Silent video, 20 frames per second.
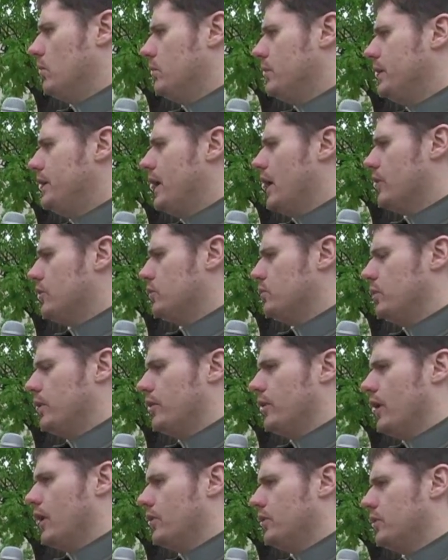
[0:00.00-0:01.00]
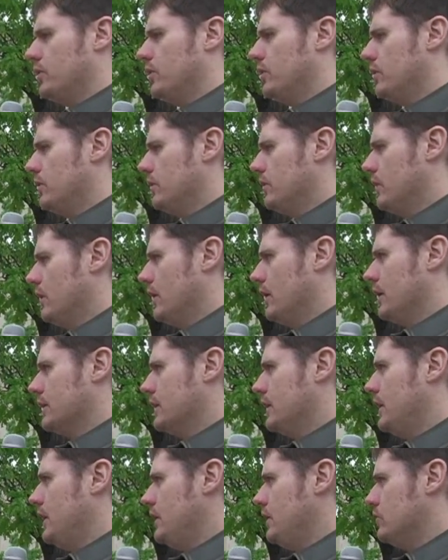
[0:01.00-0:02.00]
we gathered with other
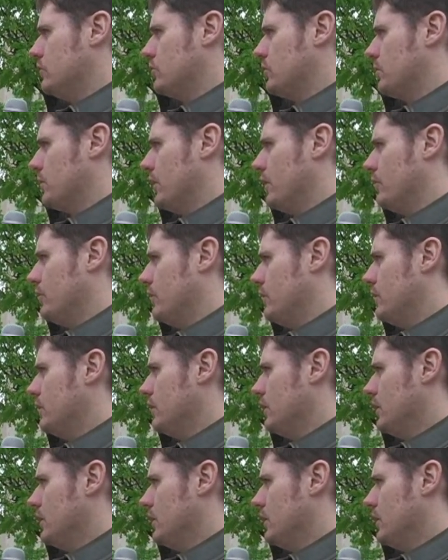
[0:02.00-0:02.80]
Canadians from